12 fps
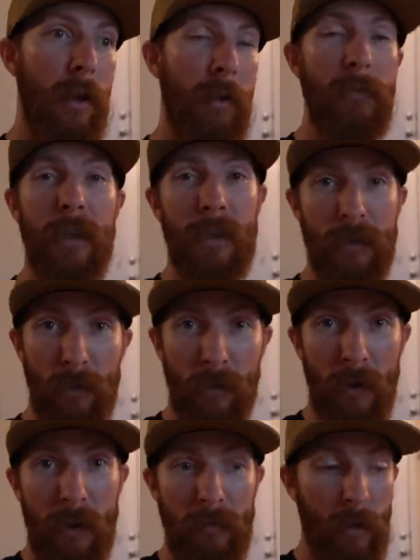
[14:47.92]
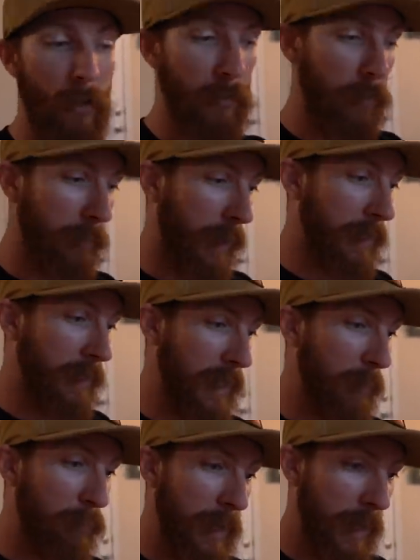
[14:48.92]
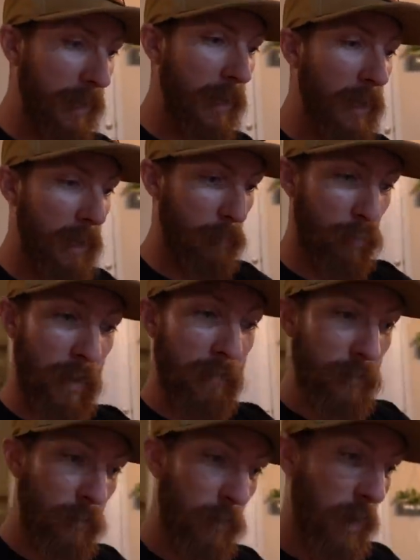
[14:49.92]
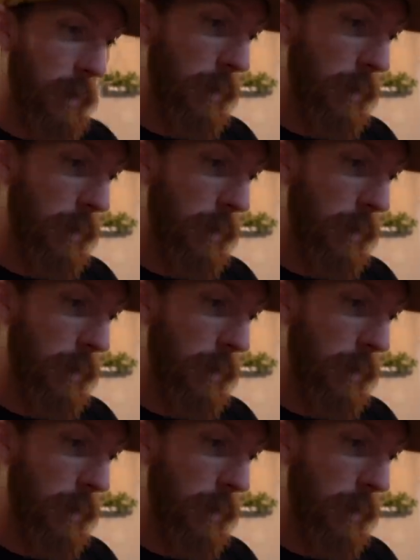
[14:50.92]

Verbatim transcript: everything is all gravy. Also, I've got a sneak peek, a preview